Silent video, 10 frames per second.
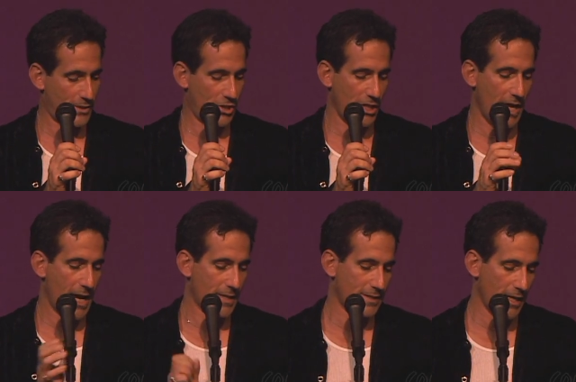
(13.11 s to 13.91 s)
She
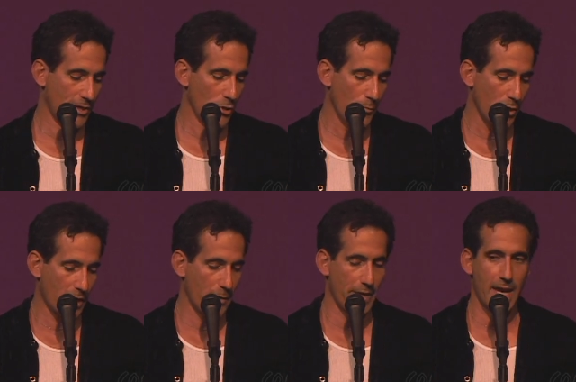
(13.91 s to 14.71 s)
has a new
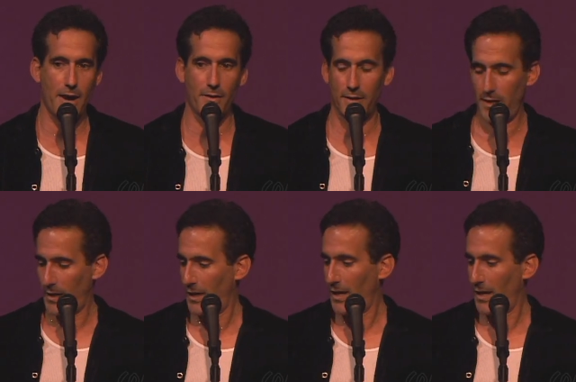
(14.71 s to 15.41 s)
book coming out.